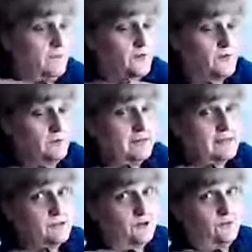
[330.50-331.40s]
the bed
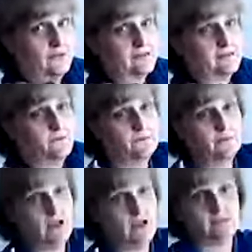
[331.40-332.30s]
surface,
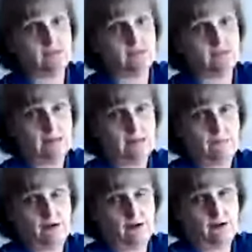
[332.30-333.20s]
not
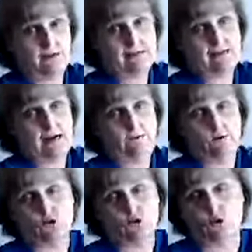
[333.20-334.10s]
sleeping on the side of
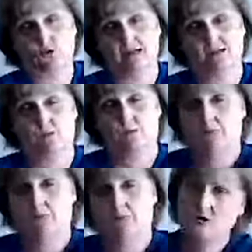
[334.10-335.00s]
your shoulder. That's when
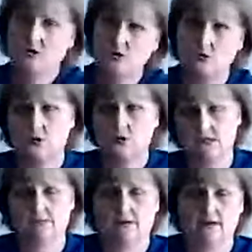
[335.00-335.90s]
people say, oh, my shoulder hurts
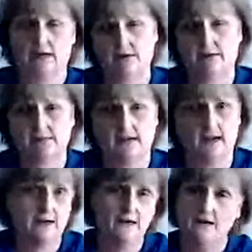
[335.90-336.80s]
if I lay on that
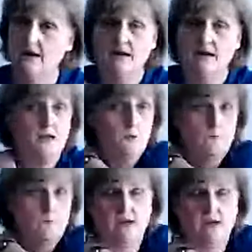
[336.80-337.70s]
side. But
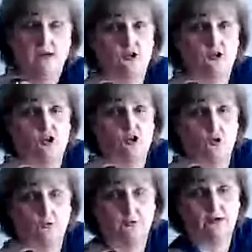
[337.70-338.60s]
if you get that
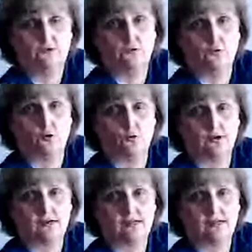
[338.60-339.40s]
shoulder blade forward,